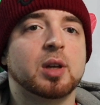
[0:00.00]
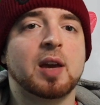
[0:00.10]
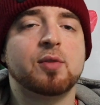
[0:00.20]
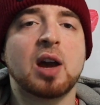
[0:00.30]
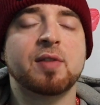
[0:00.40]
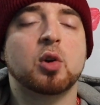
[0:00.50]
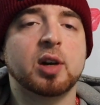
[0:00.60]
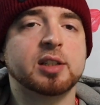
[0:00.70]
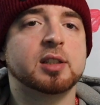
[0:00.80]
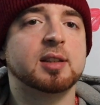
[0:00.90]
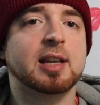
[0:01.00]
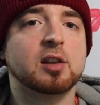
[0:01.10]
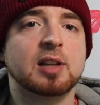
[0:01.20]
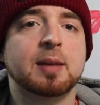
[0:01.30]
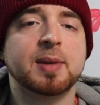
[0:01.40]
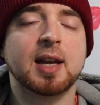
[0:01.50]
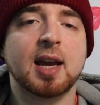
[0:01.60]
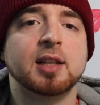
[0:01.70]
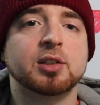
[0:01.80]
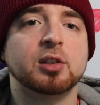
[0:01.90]
if you have a question that you'd like me to
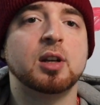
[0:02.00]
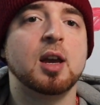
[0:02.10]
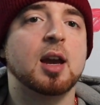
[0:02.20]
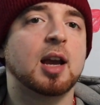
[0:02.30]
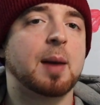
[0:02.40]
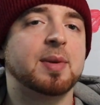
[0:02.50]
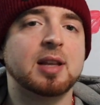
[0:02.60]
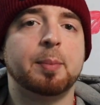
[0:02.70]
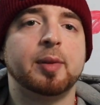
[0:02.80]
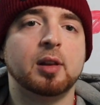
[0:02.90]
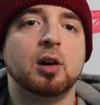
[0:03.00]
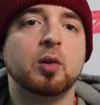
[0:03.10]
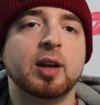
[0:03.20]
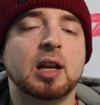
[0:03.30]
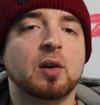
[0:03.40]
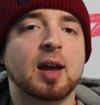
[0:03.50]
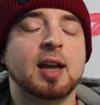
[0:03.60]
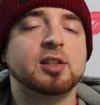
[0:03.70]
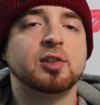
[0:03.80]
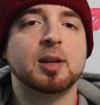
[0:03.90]
answer, comment down below and I'll
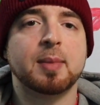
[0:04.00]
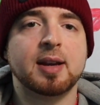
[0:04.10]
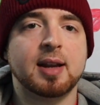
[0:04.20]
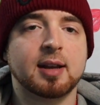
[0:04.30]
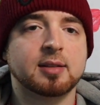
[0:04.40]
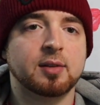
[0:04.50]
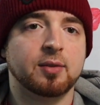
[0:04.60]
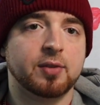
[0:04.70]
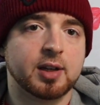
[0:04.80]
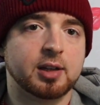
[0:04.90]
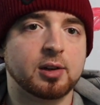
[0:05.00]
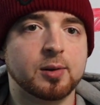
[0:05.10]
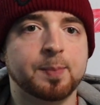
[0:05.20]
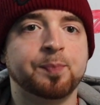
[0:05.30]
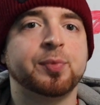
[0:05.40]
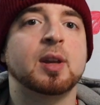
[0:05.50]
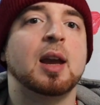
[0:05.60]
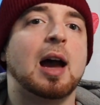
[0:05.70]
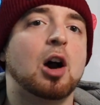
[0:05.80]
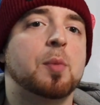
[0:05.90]
answer it in my next video.
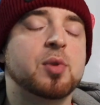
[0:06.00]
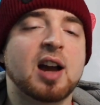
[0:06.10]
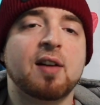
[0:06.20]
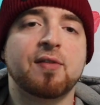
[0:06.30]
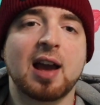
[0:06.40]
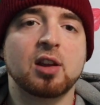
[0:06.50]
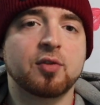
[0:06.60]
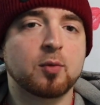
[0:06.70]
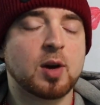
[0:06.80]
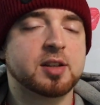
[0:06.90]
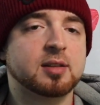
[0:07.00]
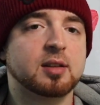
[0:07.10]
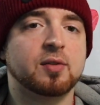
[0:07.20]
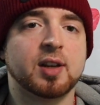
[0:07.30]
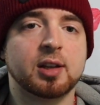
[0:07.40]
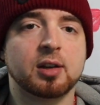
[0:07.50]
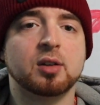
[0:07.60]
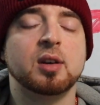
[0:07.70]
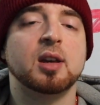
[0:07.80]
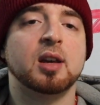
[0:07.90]
I hope you got value from watching this video.
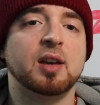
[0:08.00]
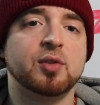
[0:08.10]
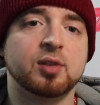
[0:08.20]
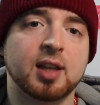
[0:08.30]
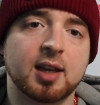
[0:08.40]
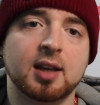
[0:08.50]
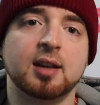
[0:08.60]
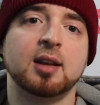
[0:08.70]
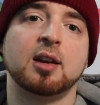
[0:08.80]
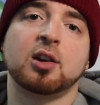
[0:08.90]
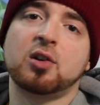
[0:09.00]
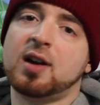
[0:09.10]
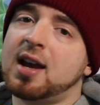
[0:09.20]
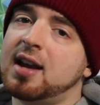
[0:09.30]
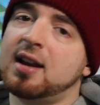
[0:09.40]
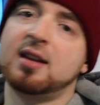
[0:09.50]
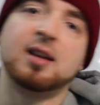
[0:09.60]
If you did, go ahead and